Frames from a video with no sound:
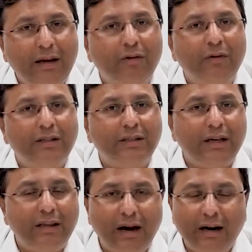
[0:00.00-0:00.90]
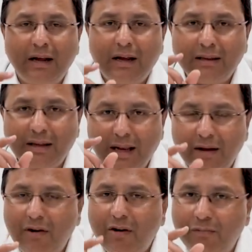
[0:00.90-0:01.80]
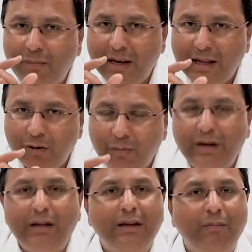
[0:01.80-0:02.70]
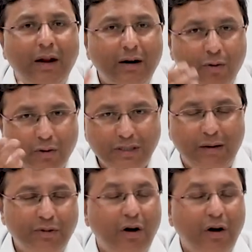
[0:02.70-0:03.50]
you will see that the level of bilirubin in the blood goes up.